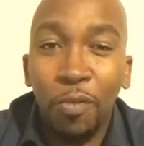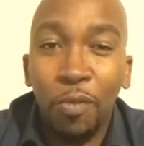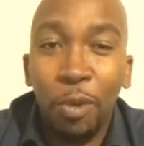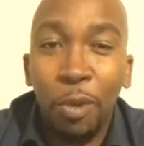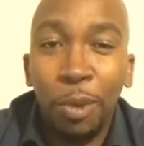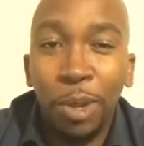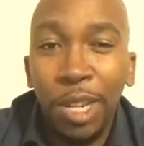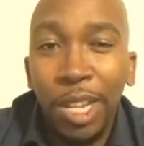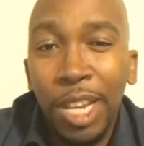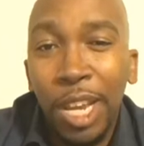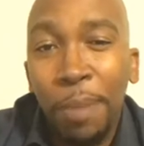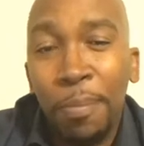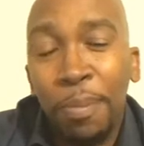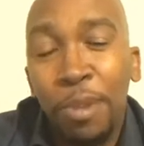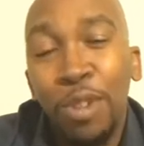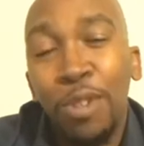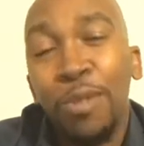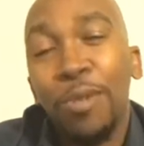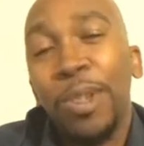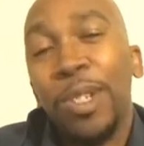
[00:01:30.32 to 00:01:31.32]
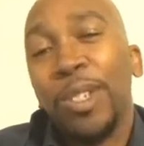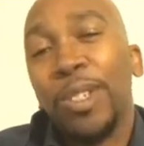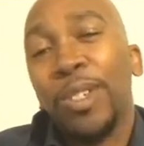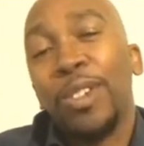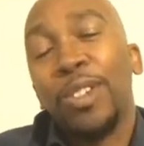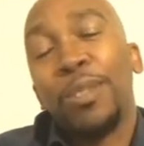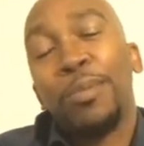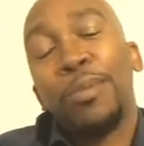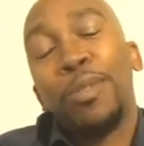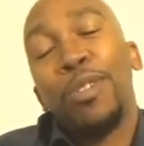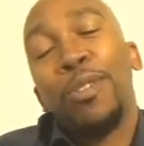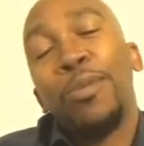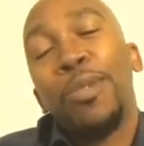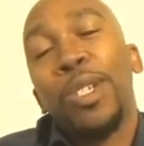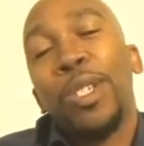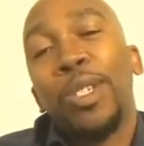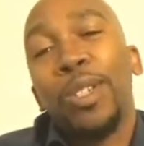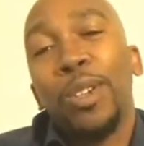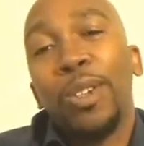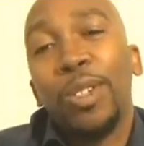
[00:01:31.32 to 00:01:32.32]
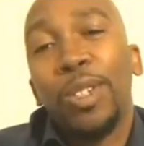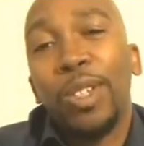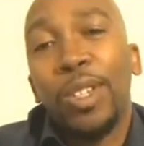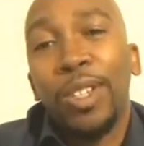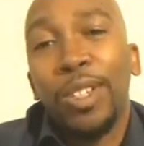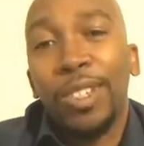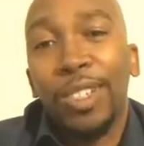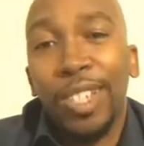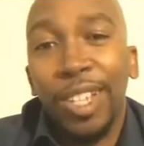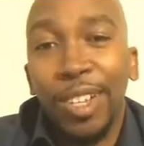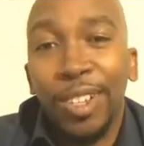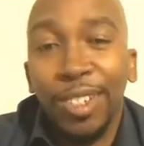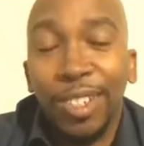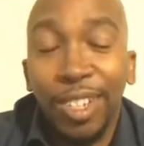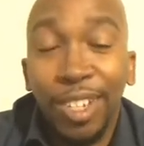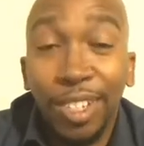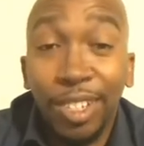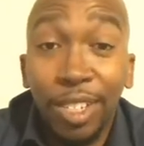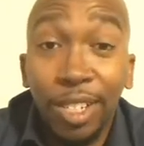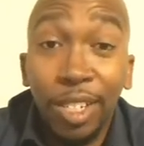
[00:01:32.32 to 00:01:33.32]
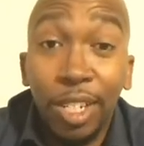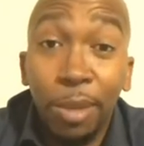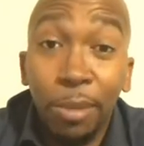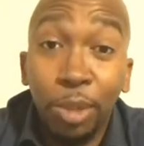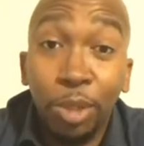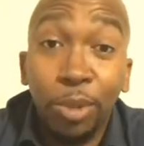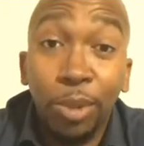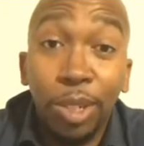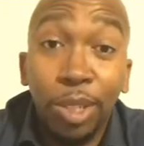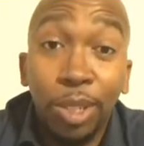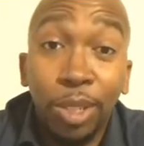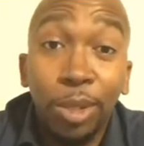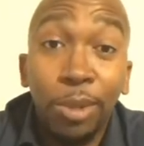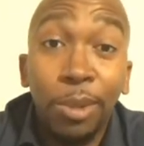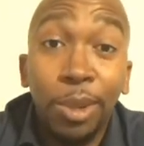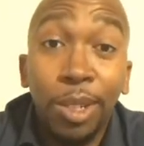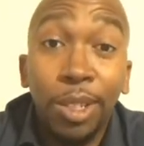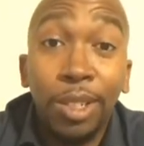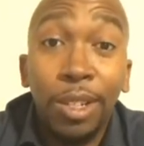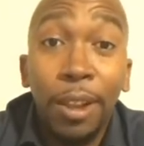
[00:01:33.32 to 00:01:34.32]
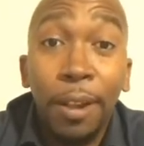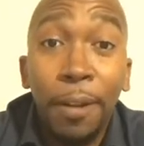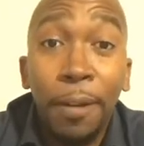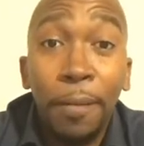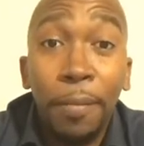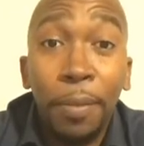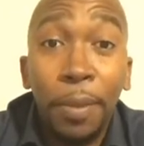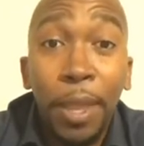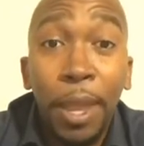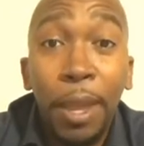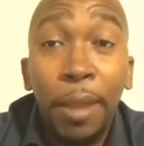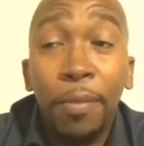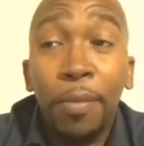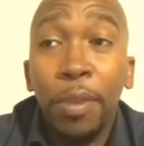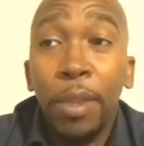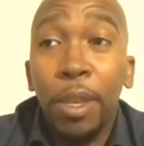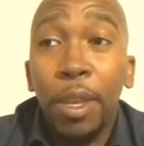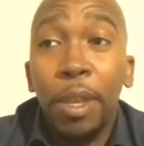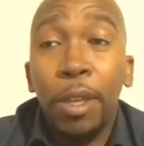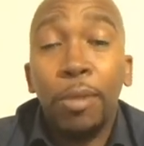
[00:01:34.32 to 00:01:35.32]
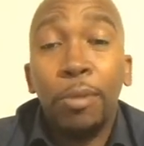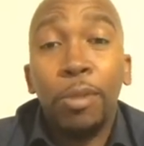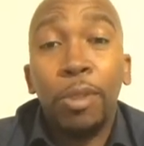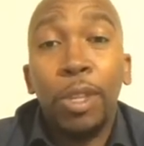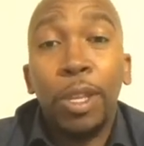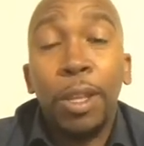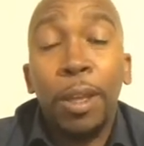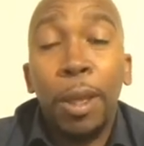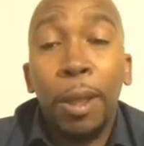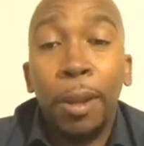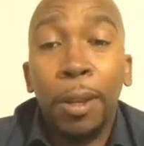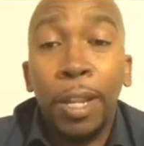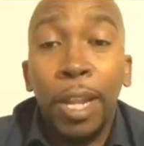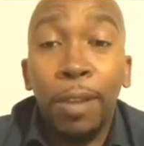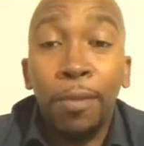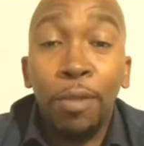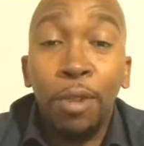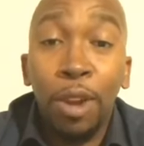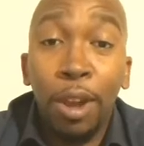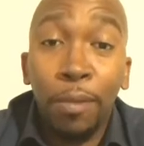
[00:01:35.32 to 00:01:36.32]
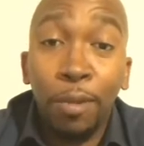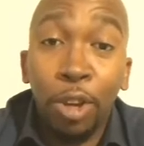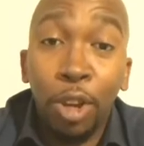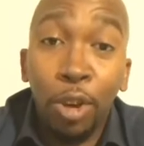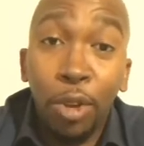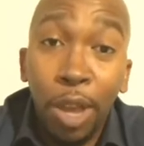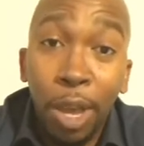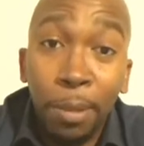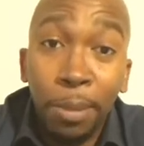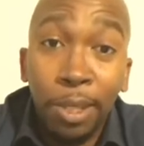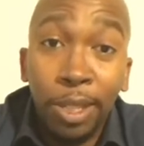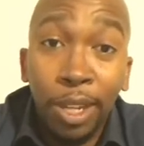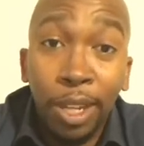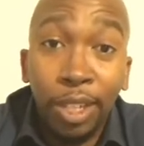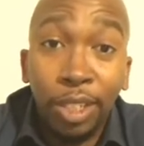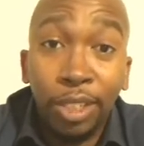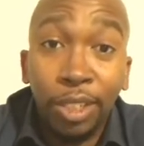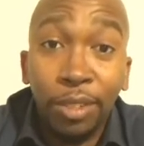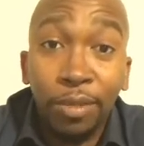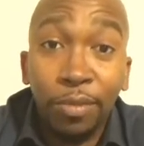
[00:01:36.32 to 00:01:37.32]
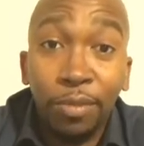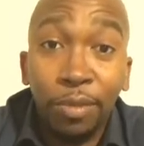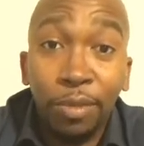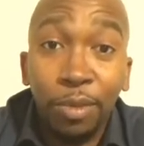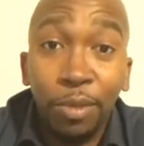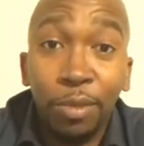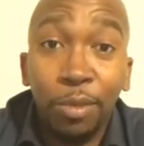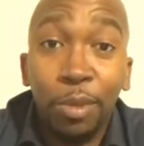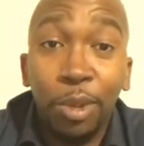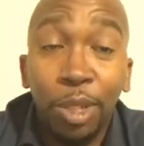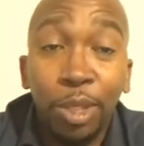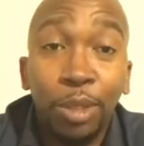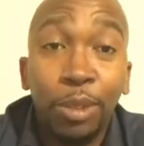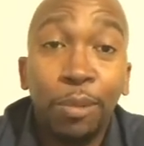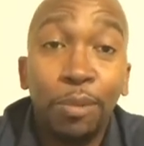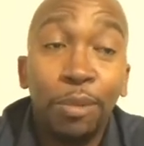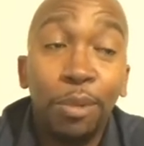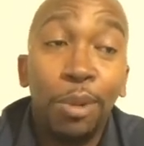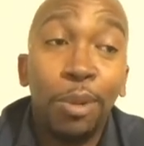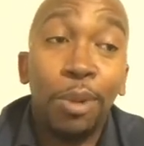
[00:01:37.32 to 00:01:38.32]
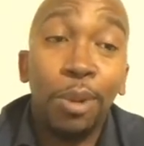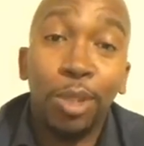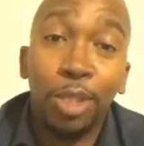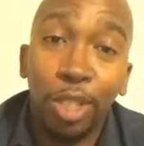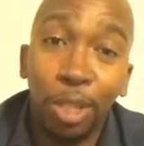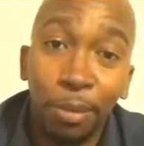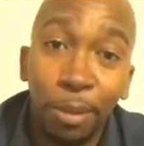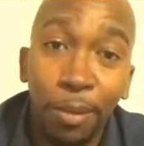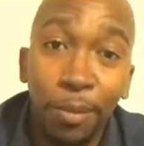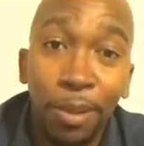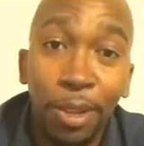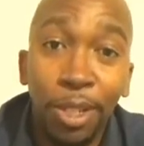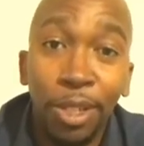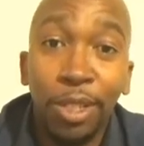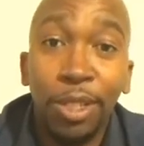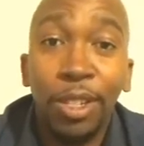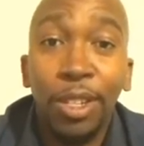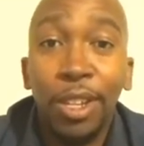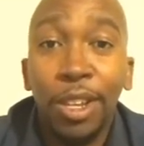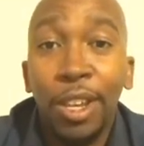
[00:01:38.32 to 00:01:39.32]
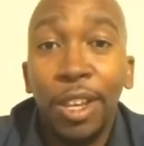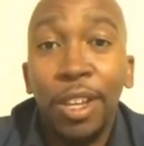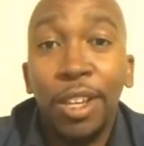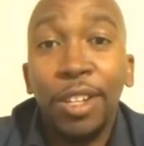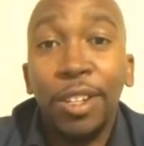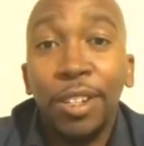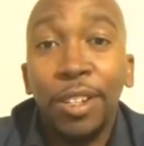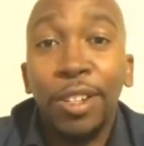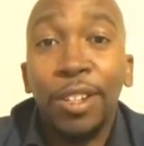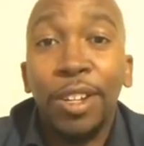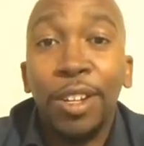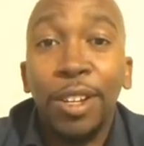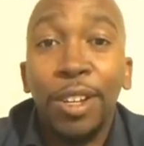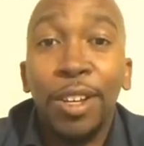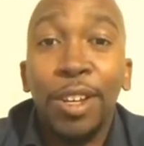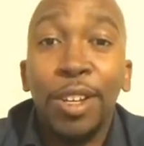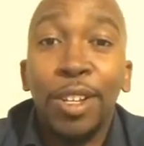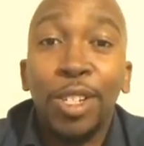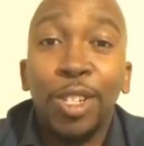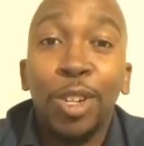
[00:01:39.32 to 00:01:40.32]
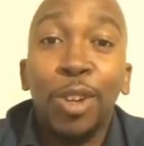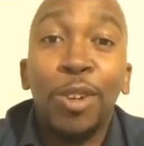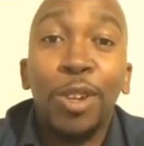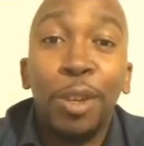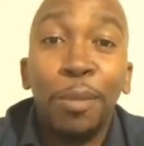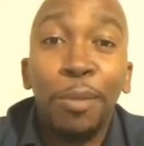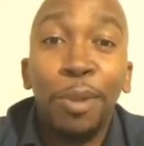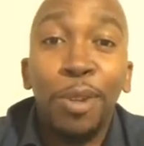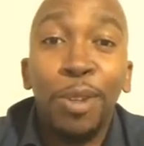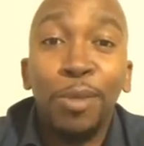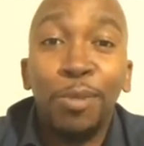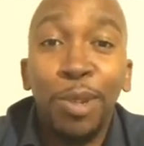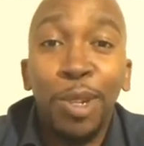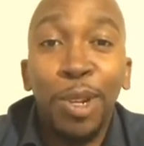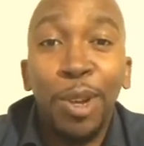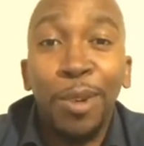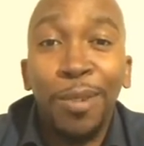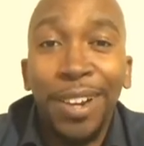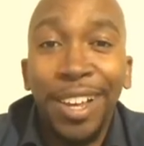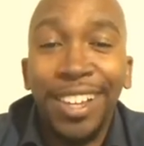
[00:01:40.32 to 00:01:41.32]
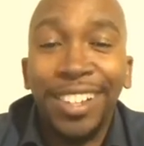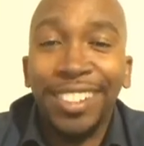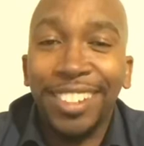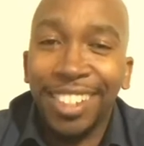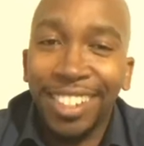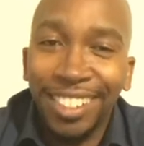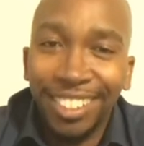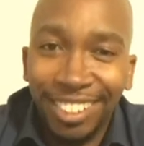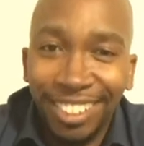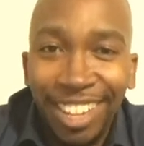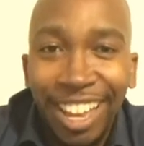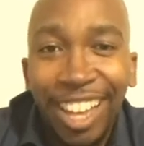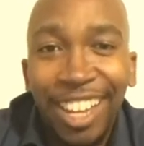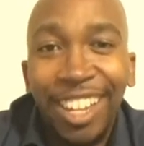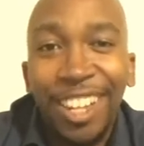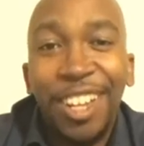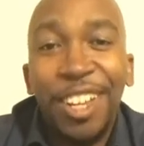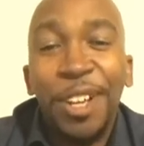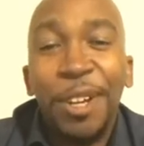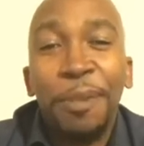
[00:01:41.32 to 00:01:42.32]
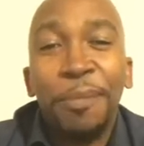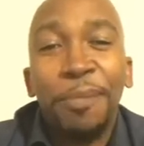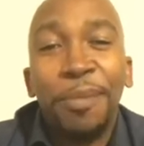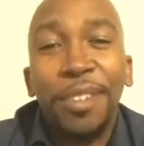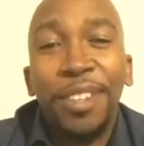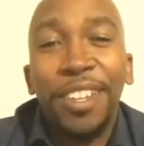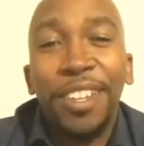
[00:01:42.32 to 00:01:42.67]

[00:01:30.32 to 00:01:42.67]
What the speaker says: When we look at Pew Research tells us and demonstrates to us that the level of cohabitation, which for some of us in certain communities we know as shacking up,